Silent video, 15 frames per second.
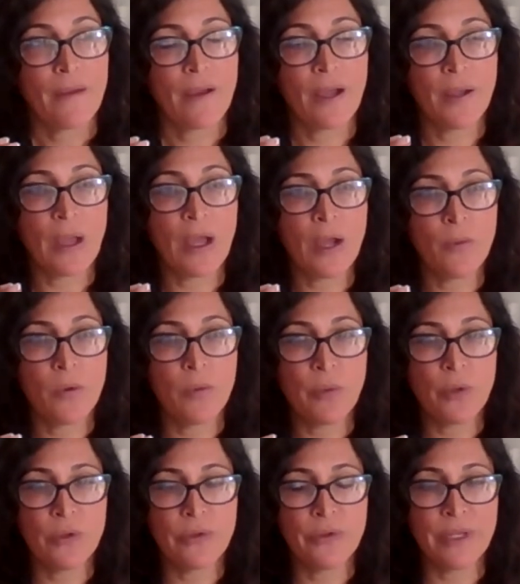I will
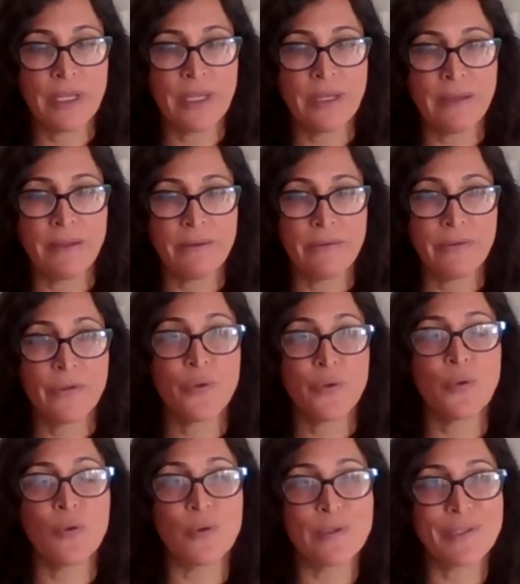put the
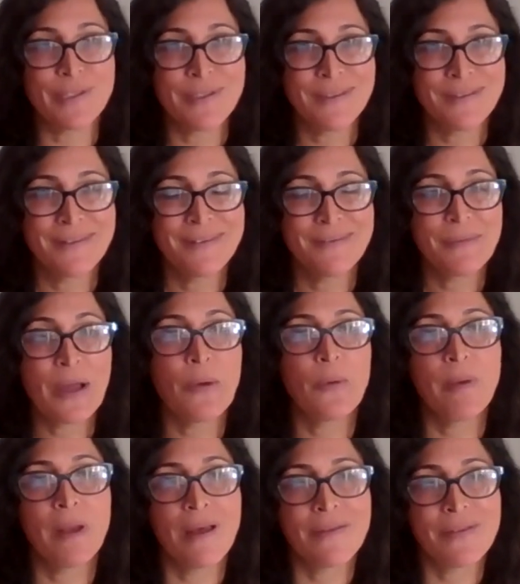thought, I will
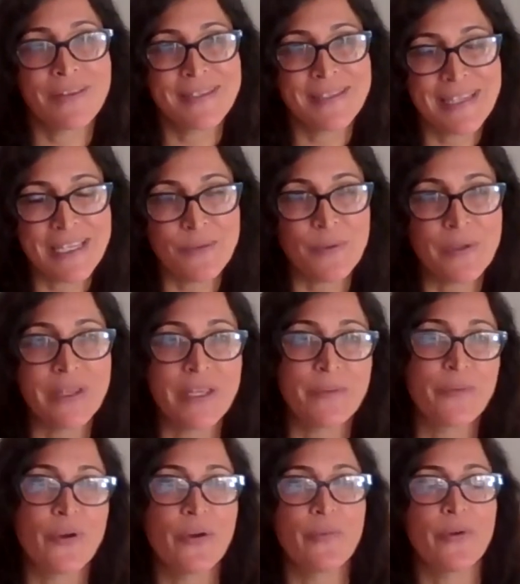plant the seed with the
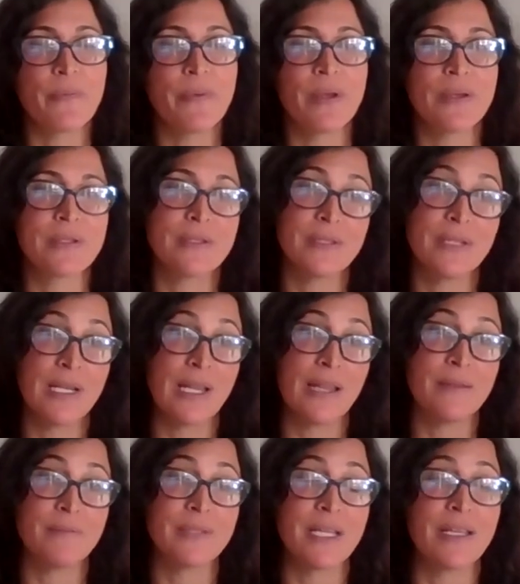appropriate person and let
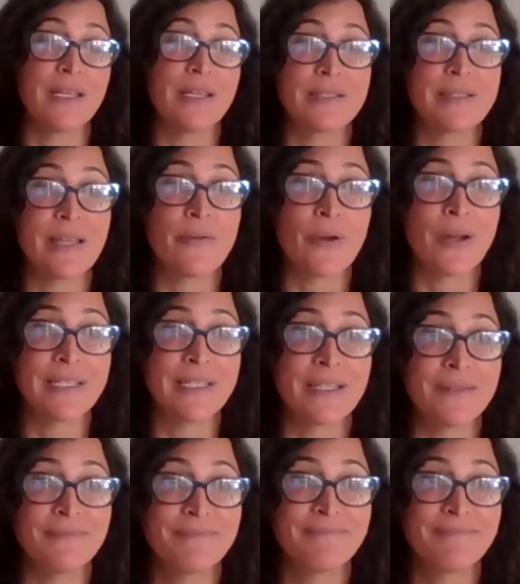them take it as their idea.